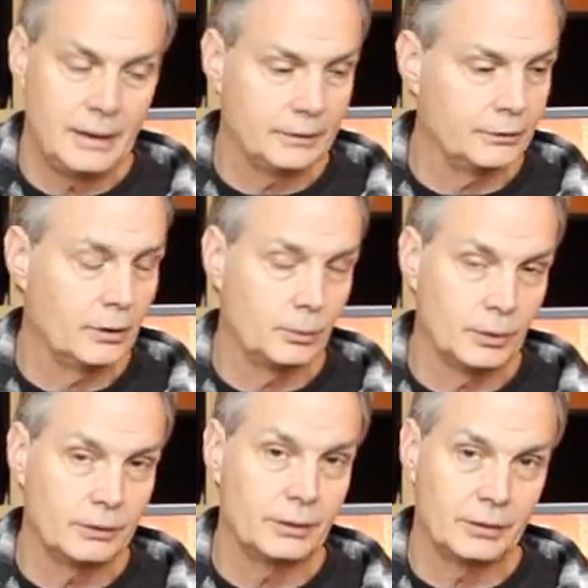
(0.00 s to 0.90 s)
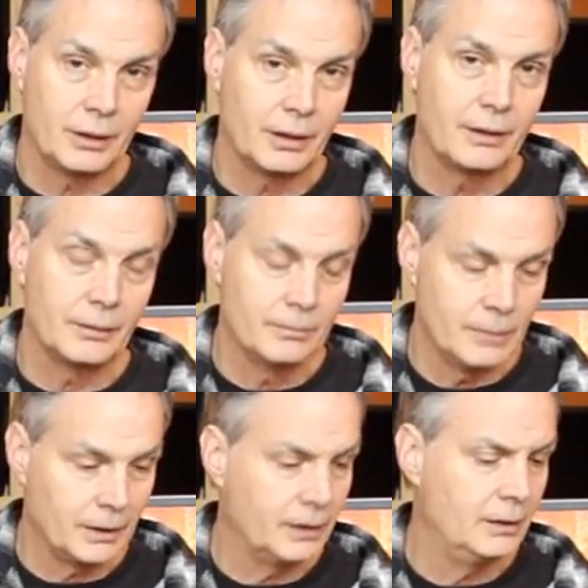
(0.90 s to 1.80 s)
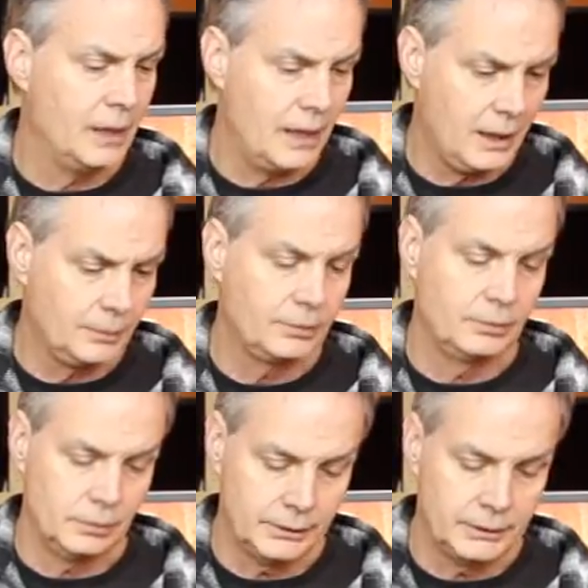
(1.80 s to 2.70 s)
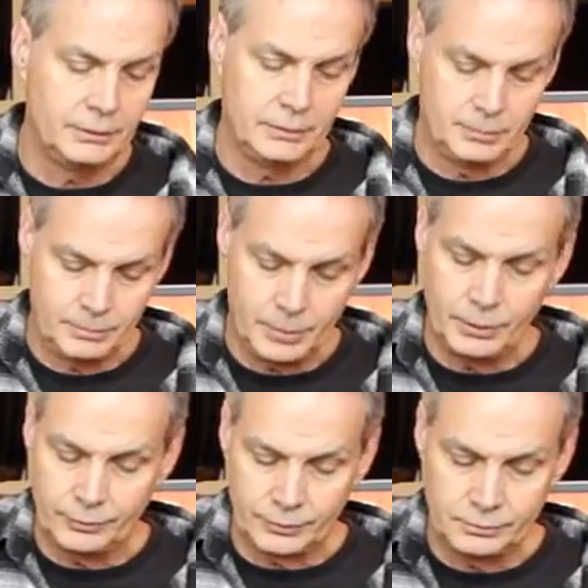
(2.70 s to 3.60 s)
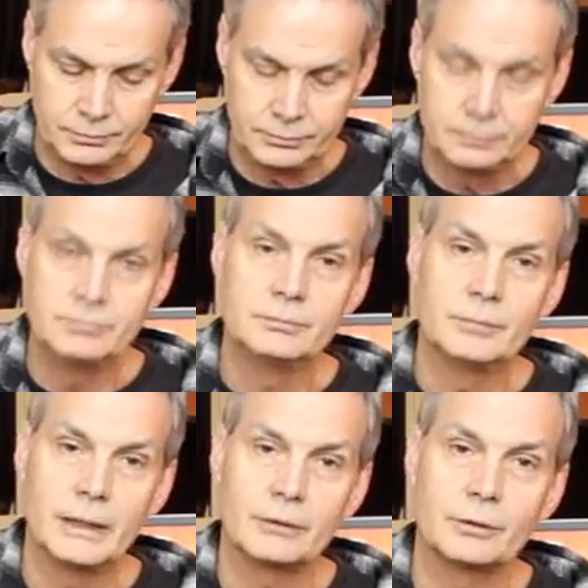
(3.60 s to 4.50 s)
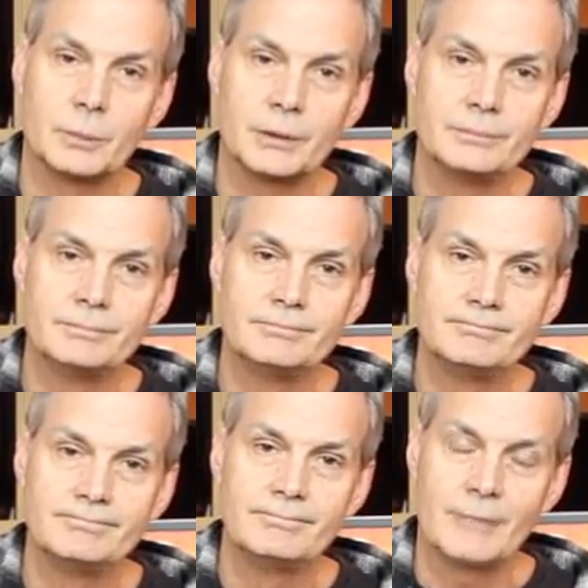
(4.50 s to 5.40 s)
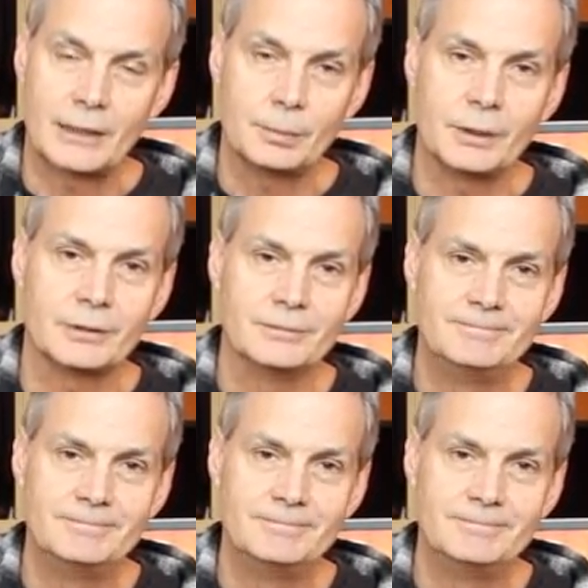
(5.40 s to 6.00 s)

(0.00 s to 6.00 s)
Stonebridge Guitar. They make an absolutely beautiful instrument. Thanks much.